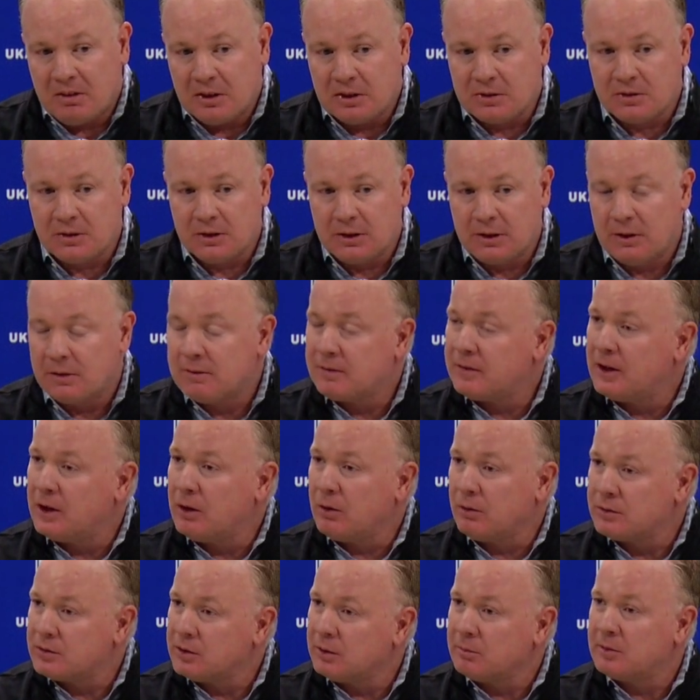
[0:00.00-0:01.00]
Obviously, I
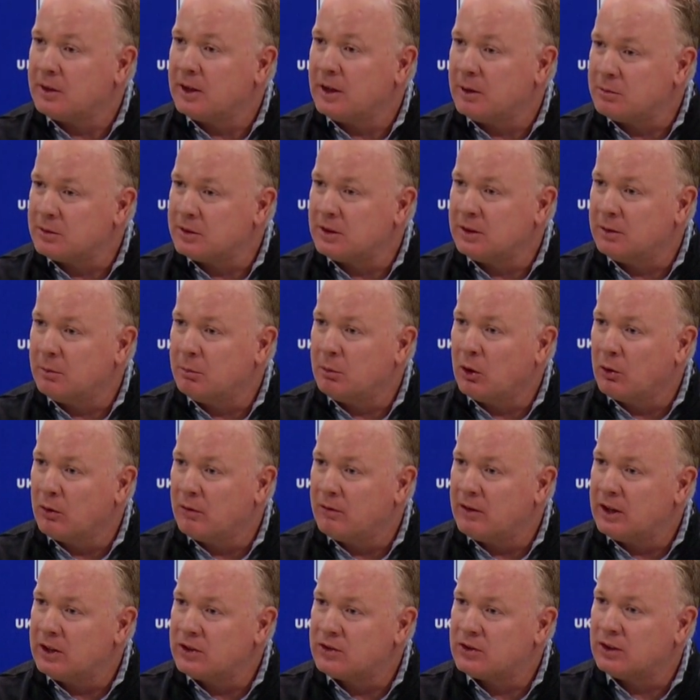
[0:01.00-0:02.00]
fail sometimes in the
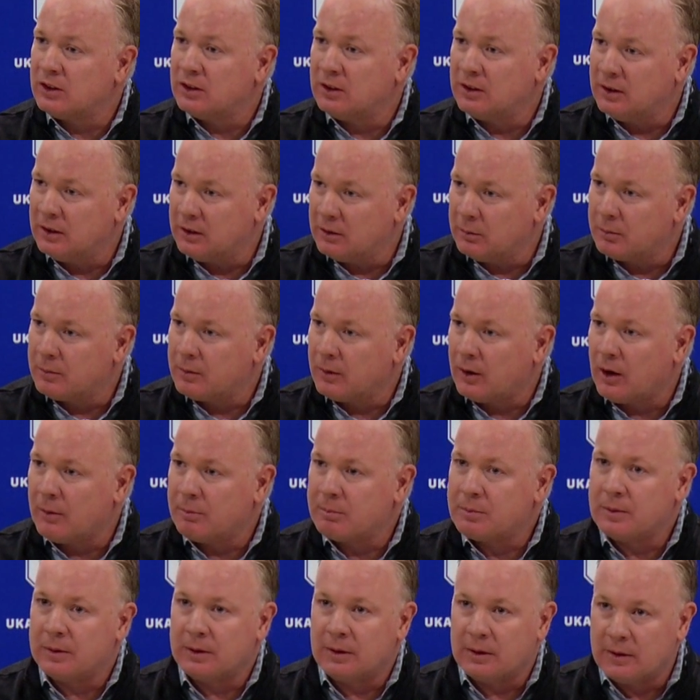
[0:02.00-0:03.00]
motivation and the
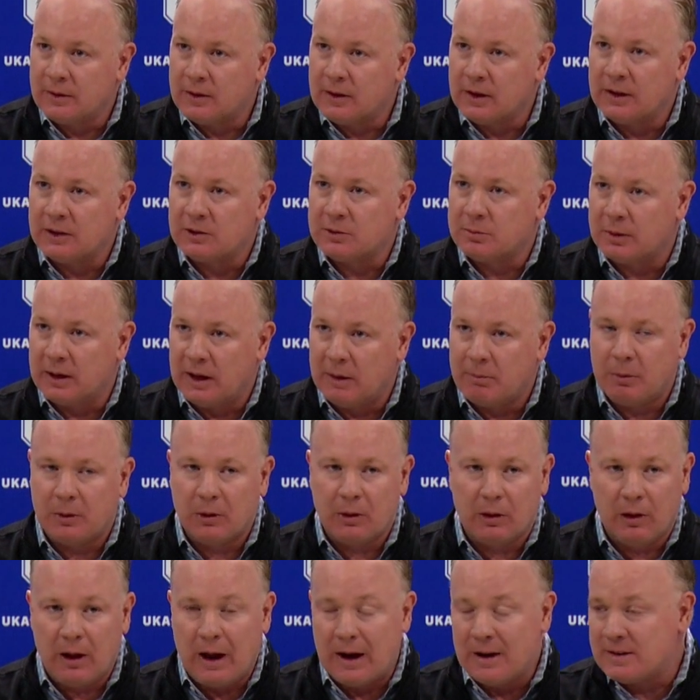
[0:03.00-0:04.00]
prep and the things, but I
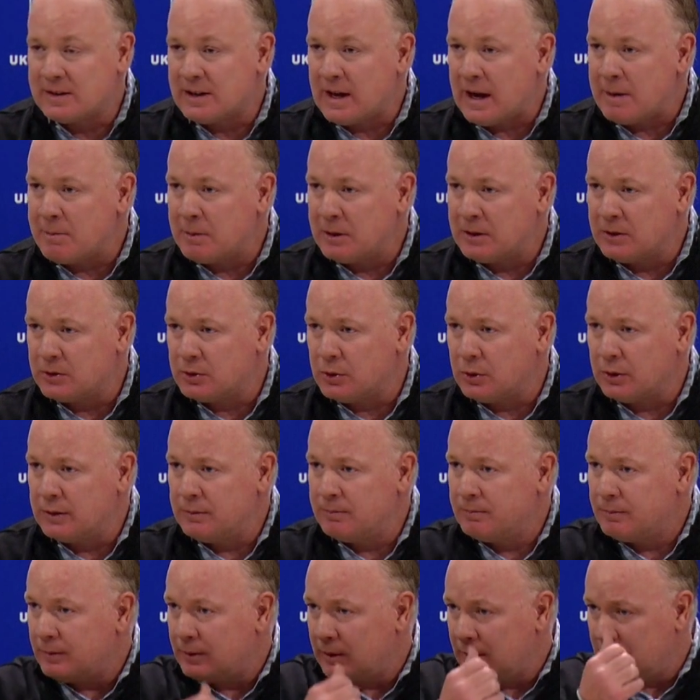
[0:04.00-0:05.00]
put a lot of time into
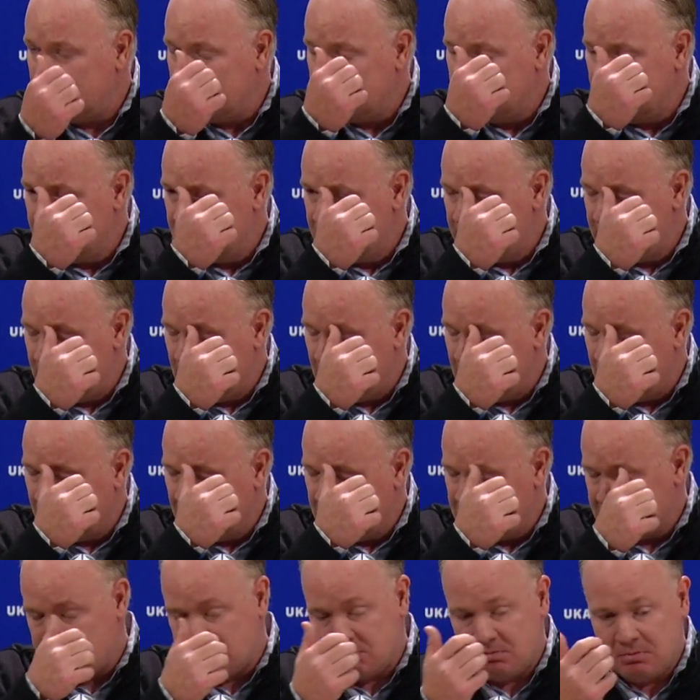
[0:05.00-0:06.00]
it. And, you
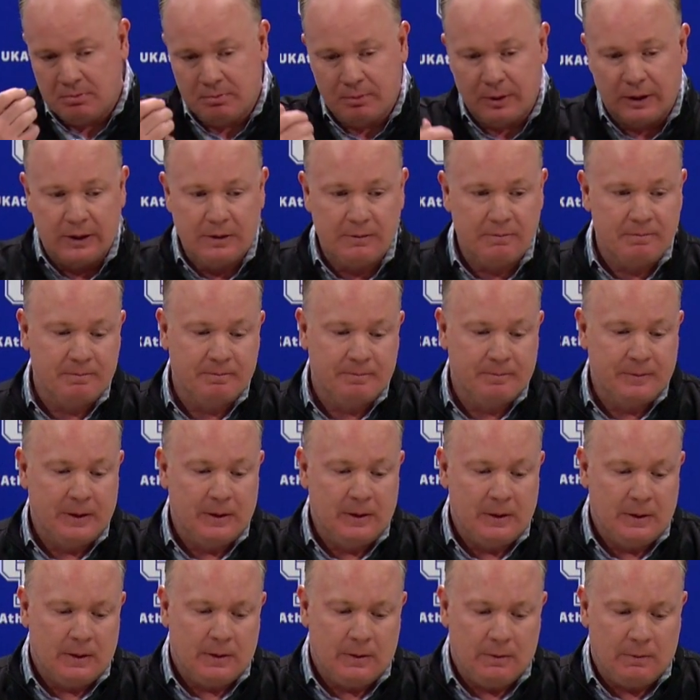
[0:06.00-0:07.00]
know, but
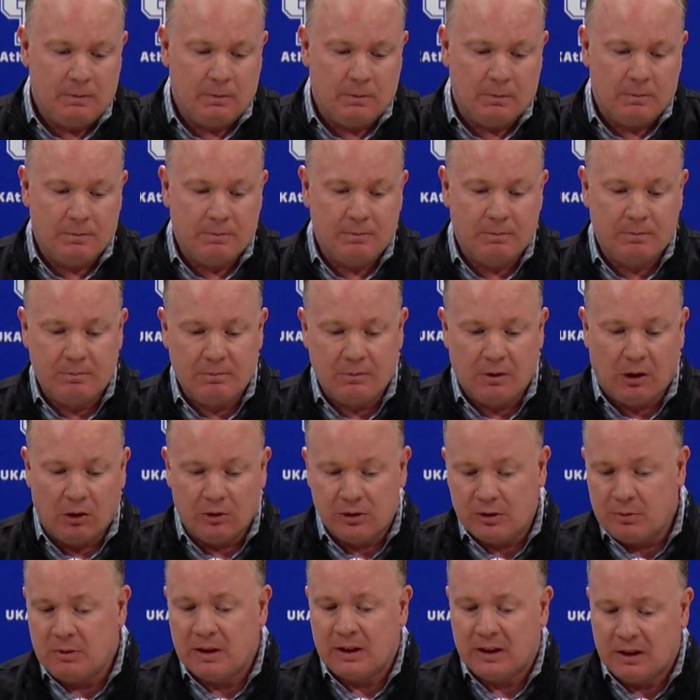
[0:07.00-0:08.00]

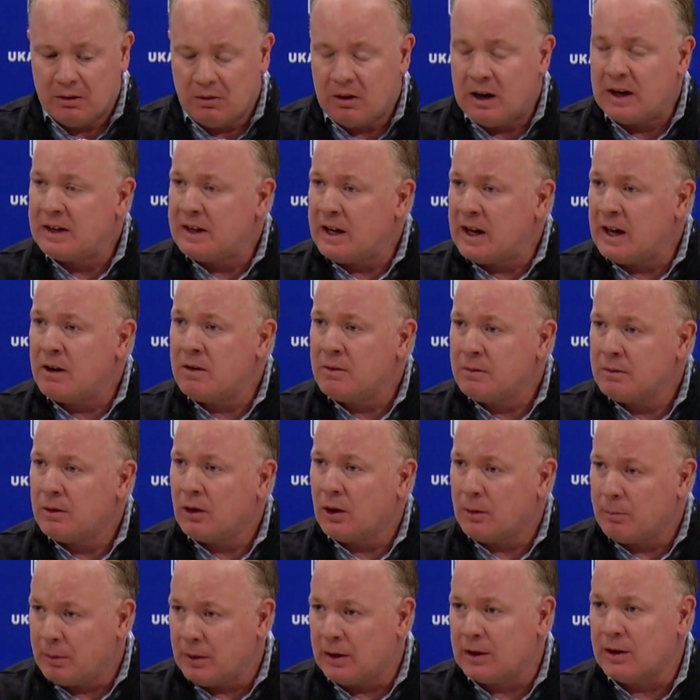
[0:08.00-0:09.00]
ultimately right now,
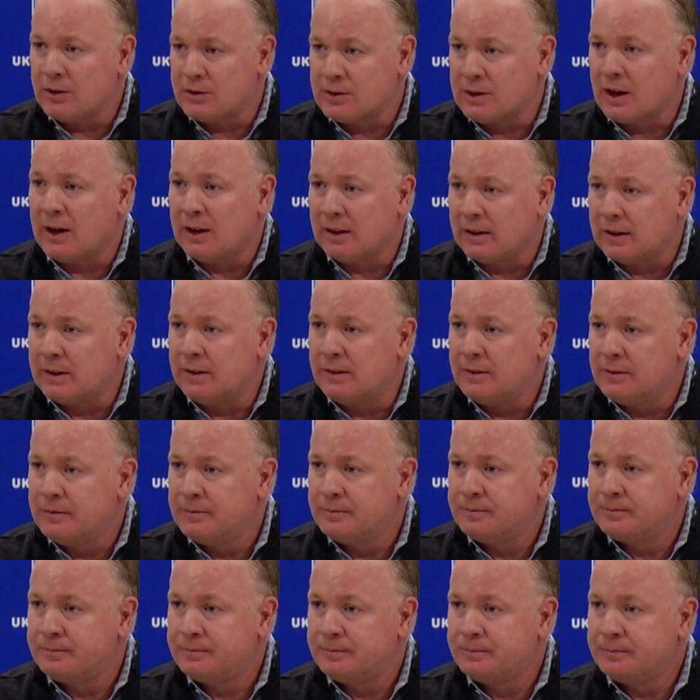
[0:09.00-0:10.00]
our players got to lead.
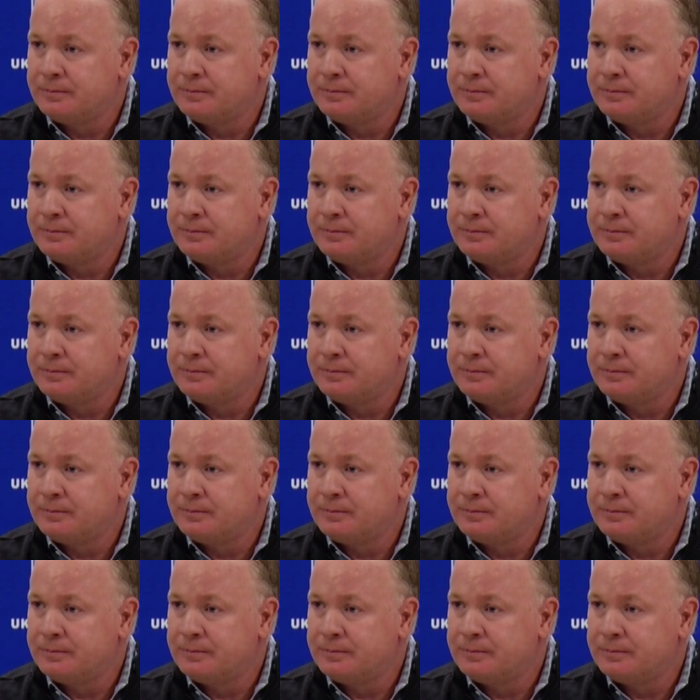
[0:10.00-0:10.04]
